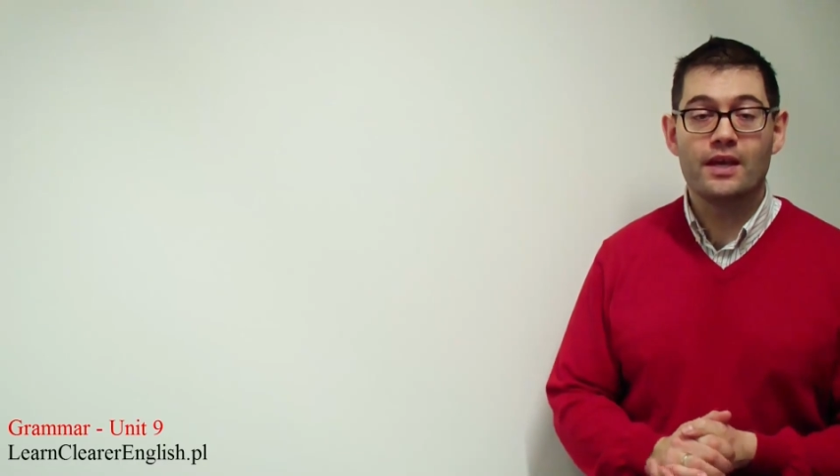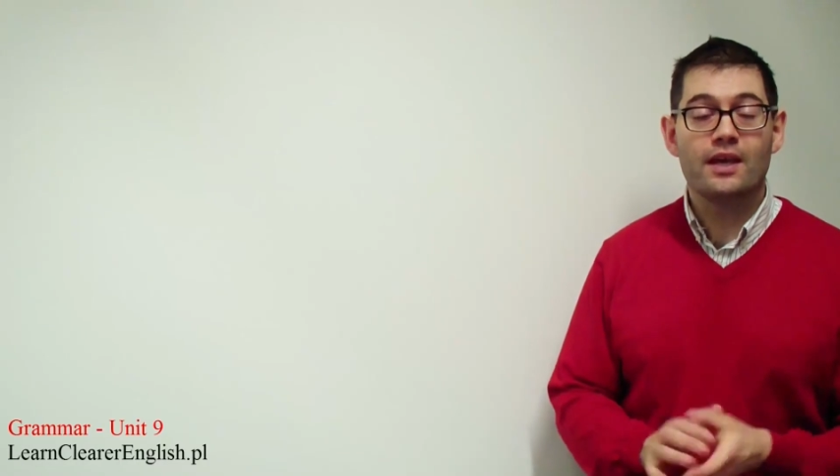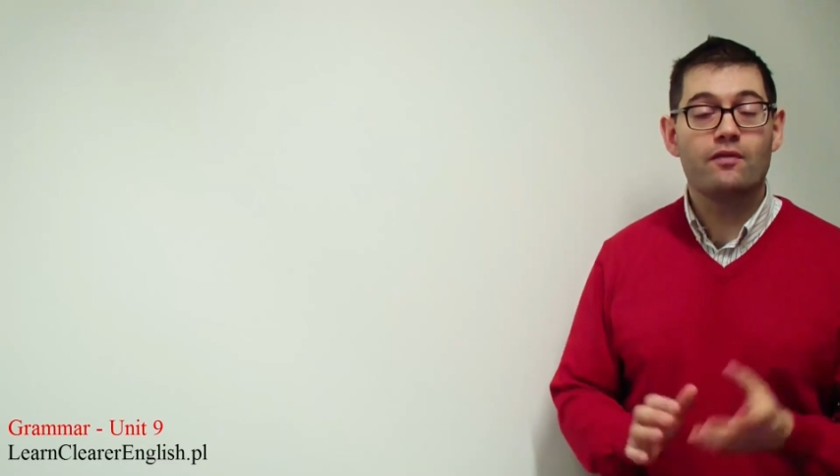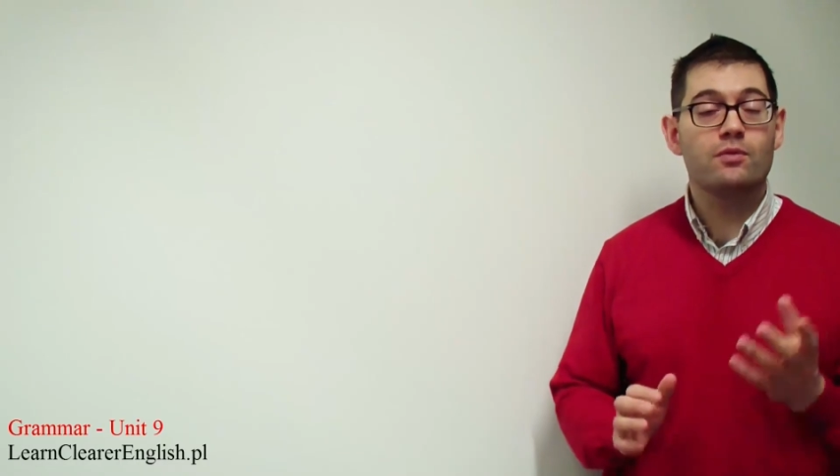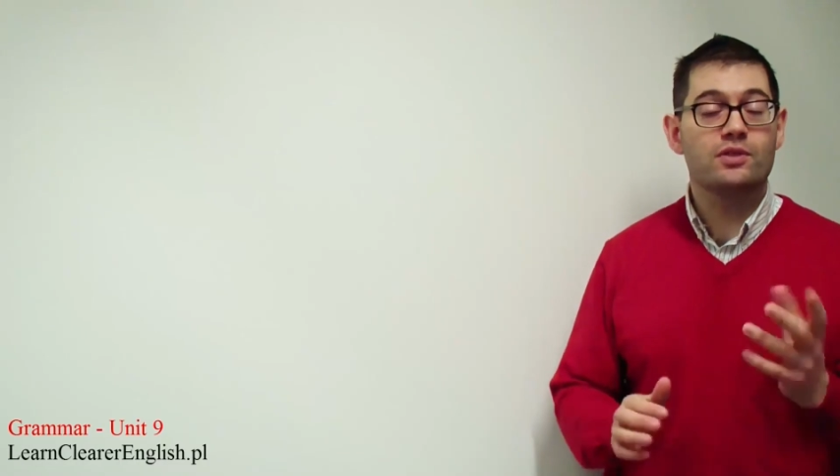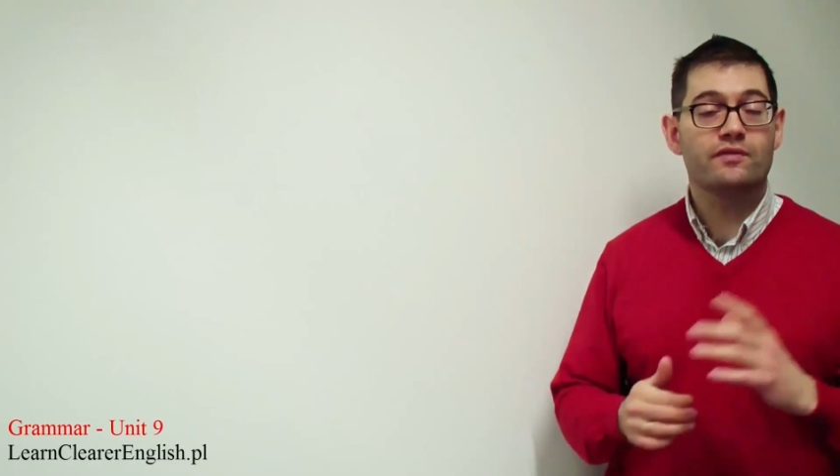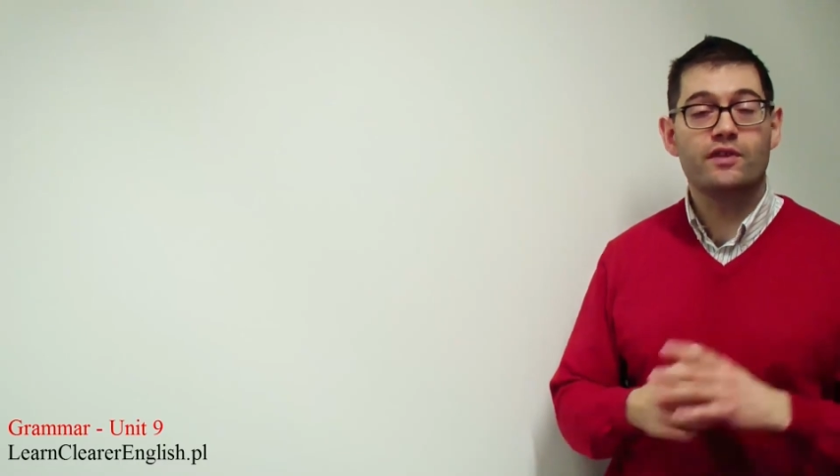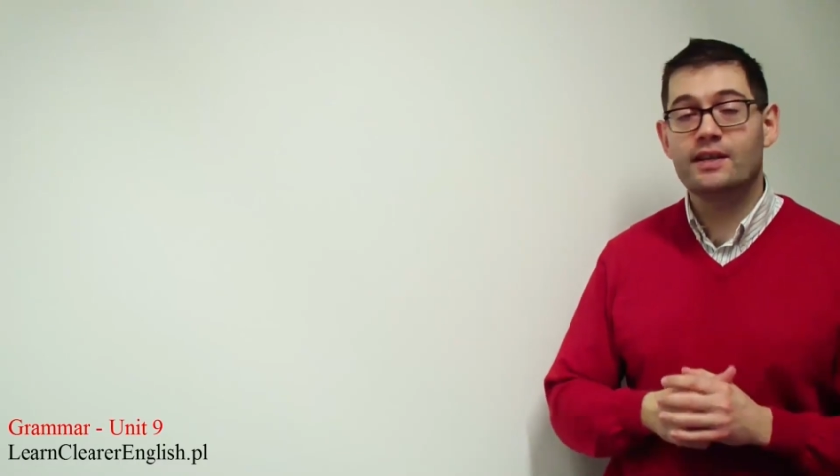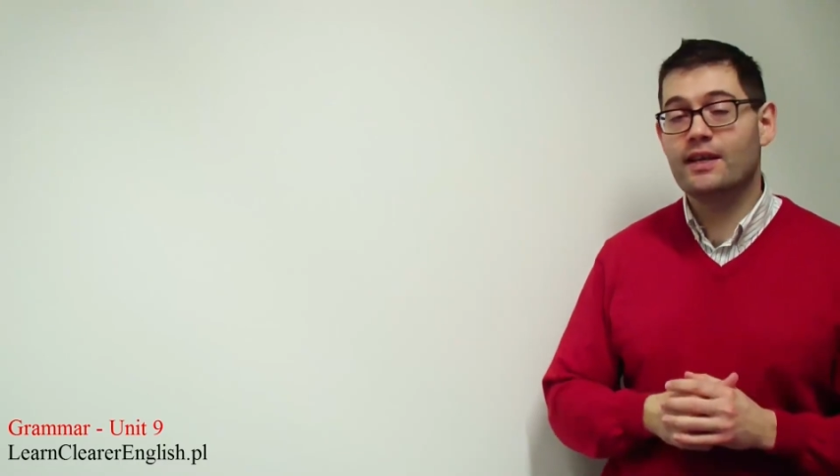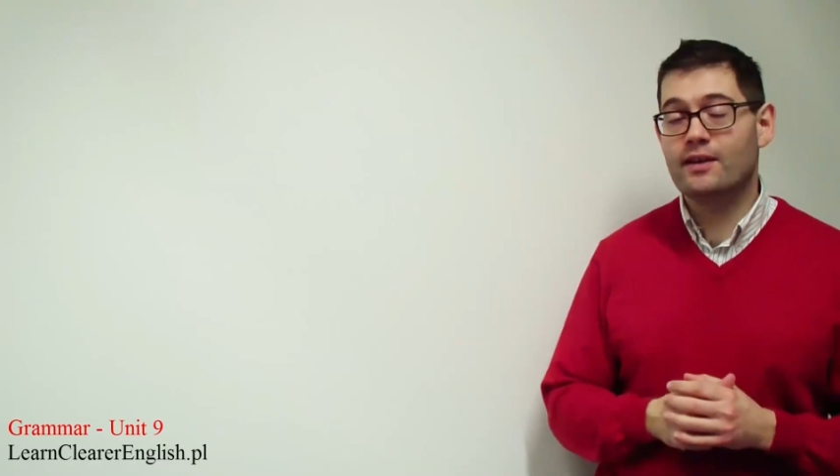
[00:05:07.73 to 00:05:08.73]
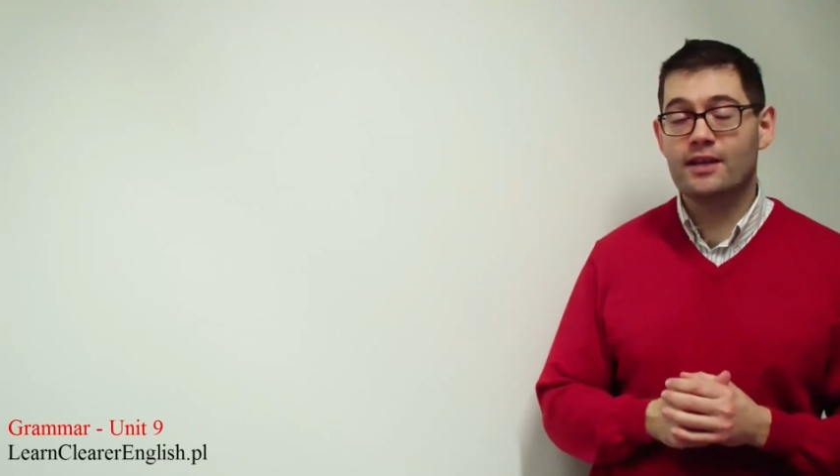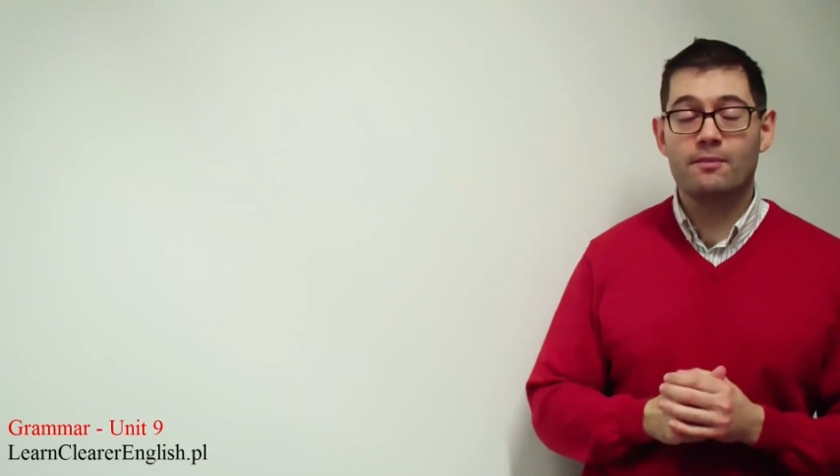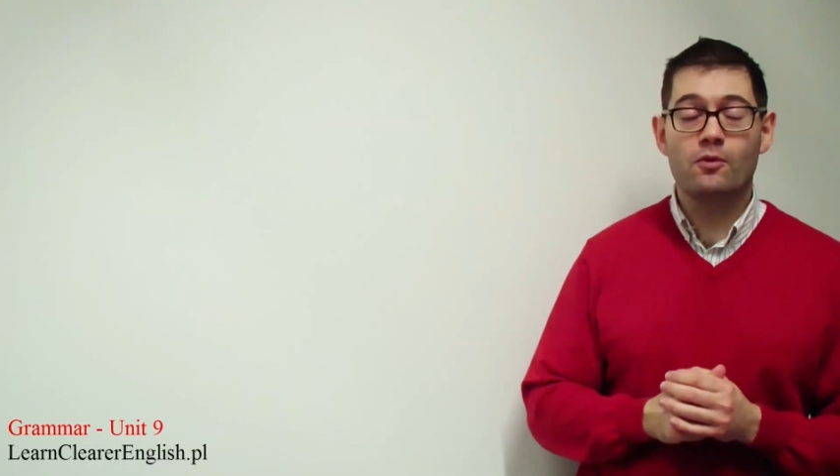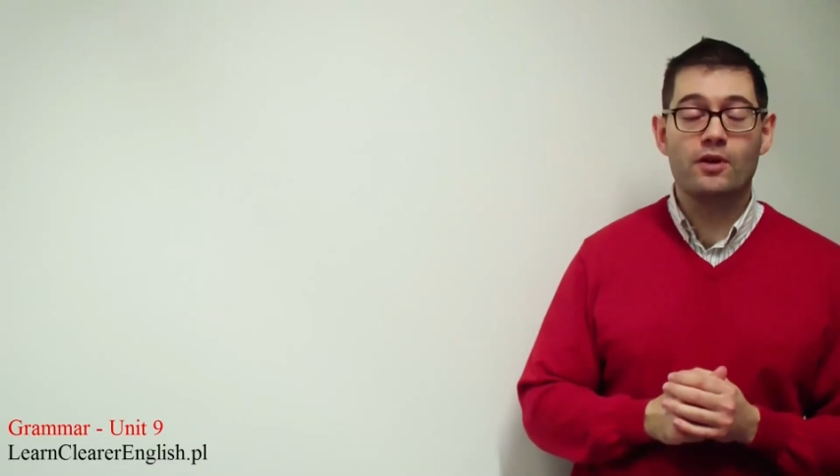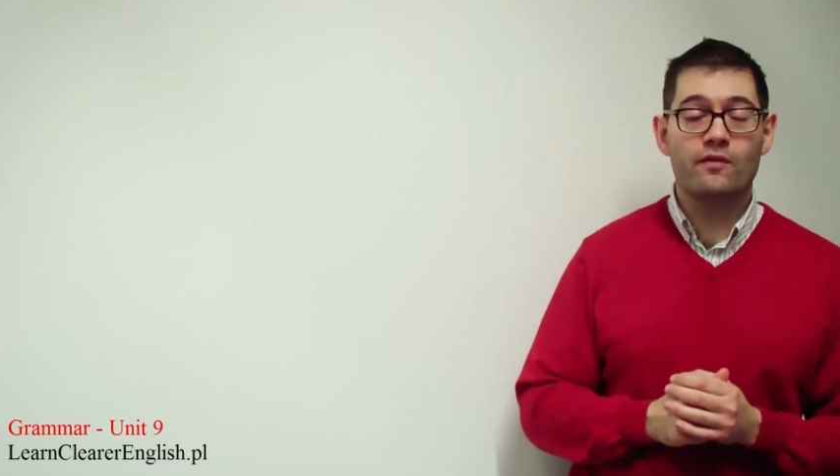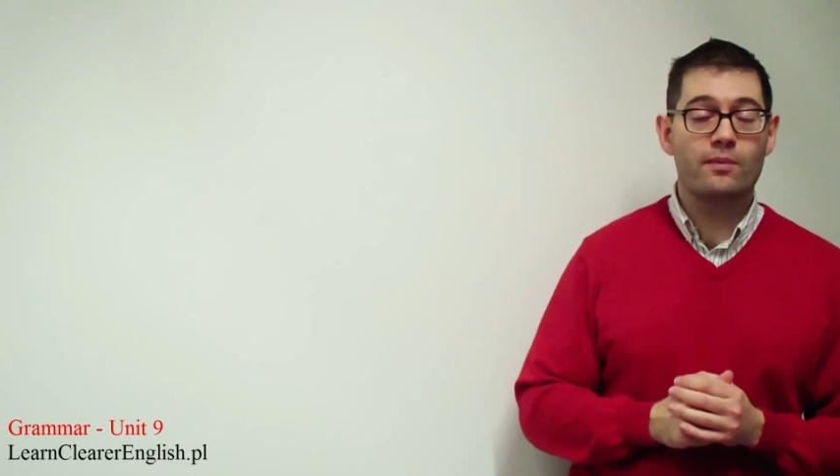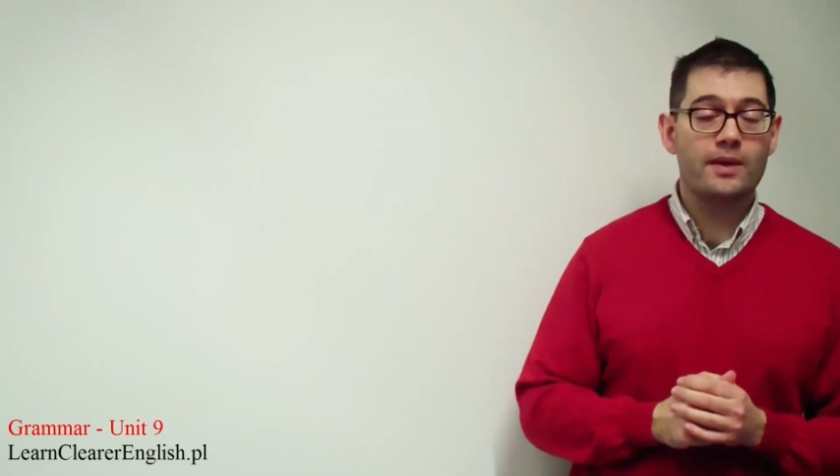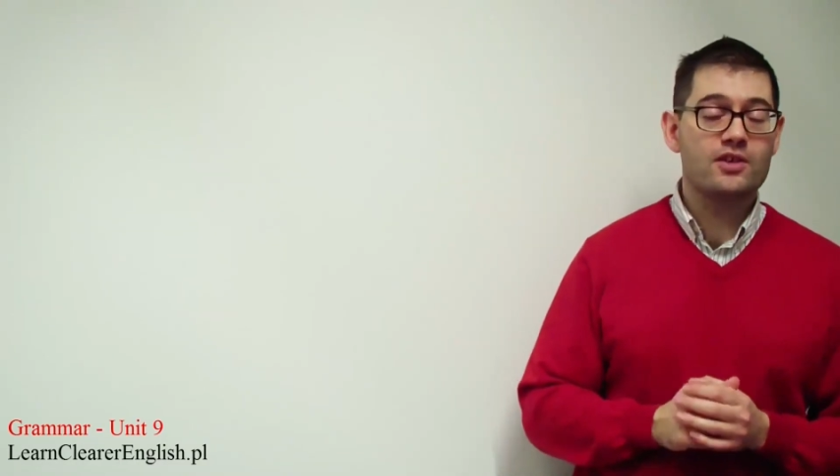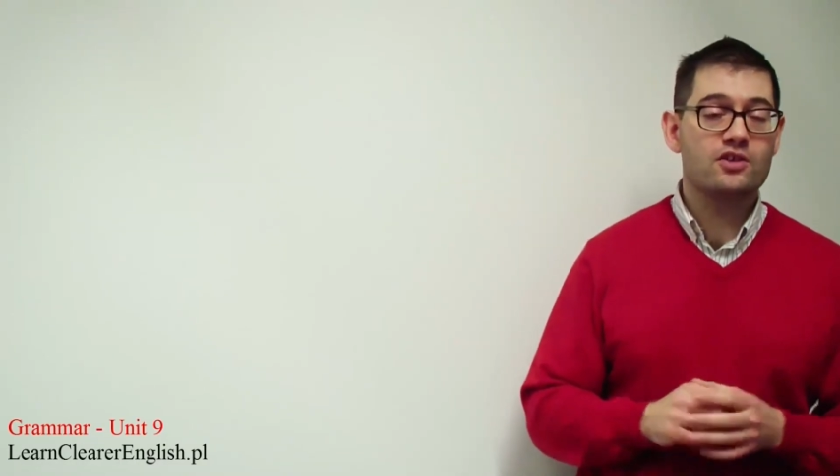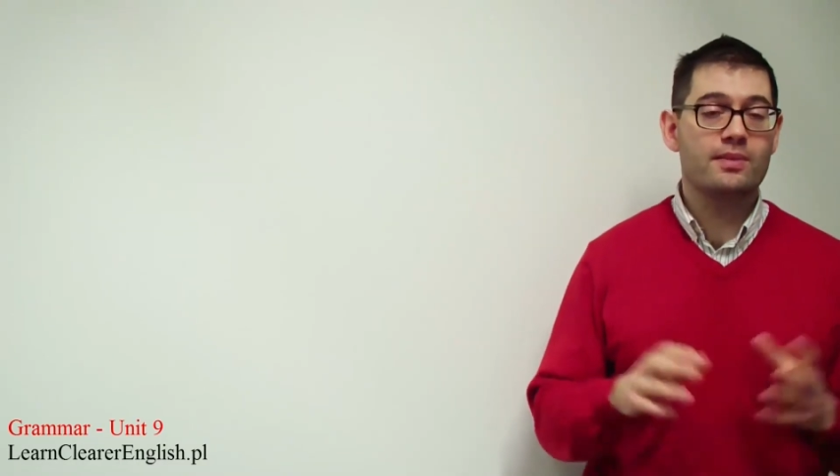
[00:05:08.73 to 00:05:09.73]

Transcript: If you want to find out any more information